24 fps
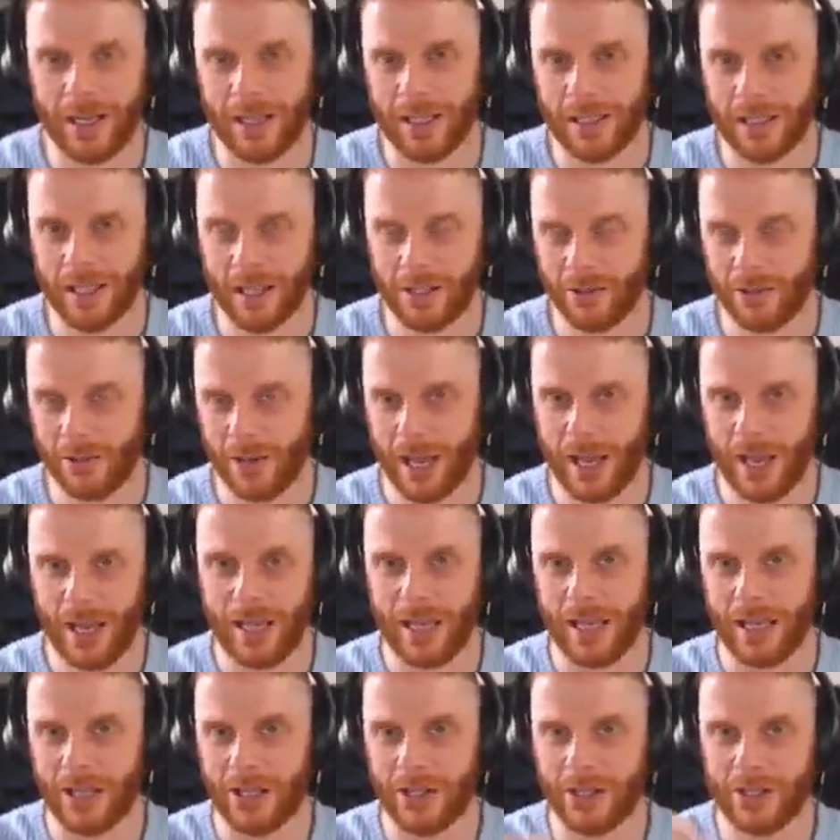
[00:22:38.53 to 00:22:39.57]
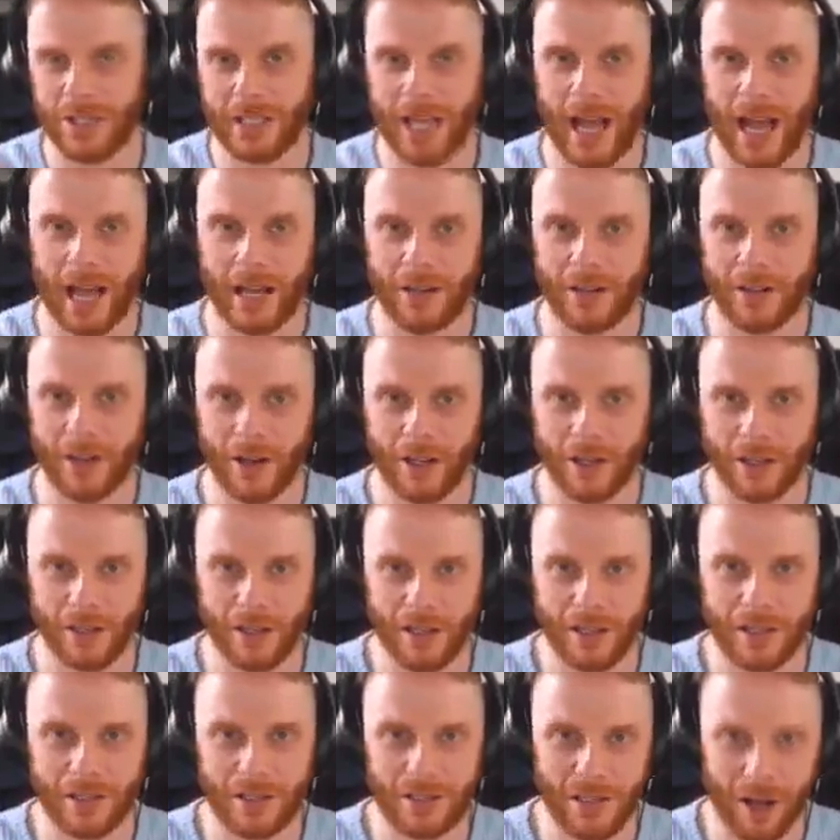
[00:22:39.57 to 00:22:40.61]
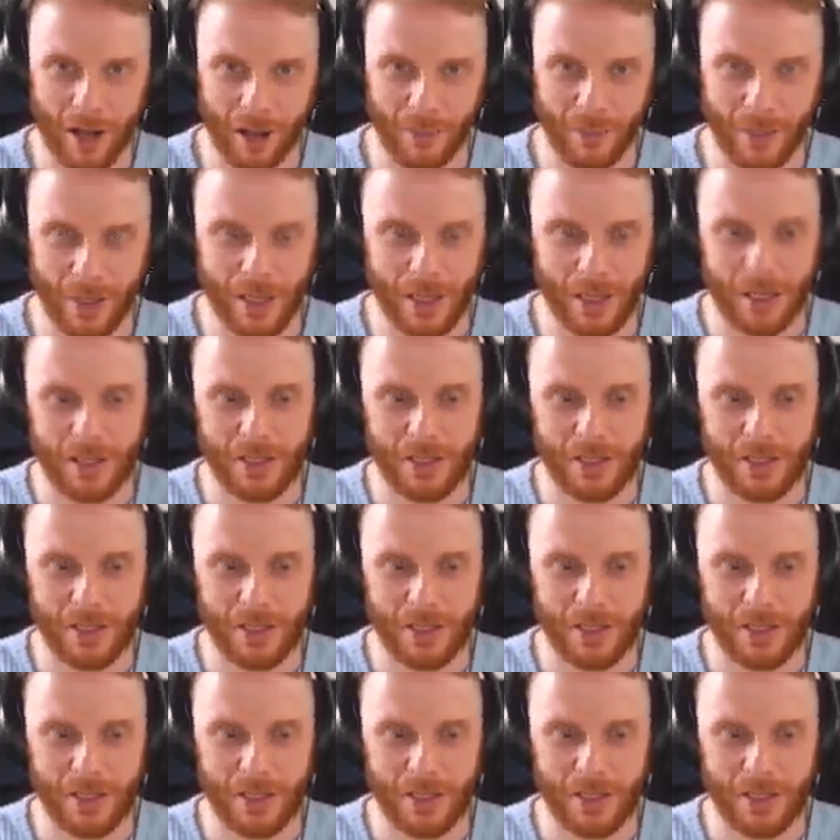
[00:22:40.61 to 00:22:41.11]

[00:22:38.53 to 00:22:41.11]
that's okay. You just add it on top.